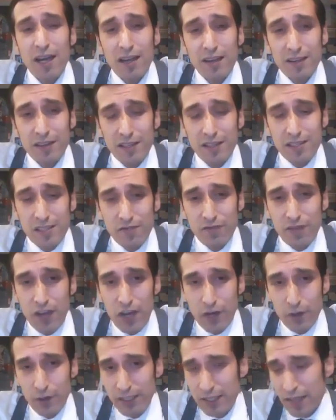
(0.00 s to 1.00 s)
this
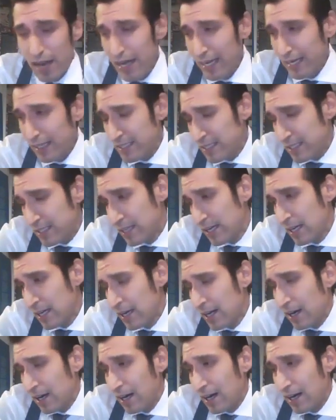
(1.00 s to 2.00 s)
very night.
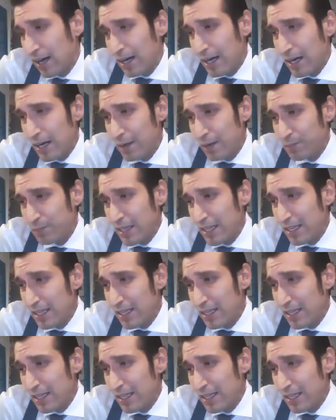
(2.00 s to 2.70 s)
Um,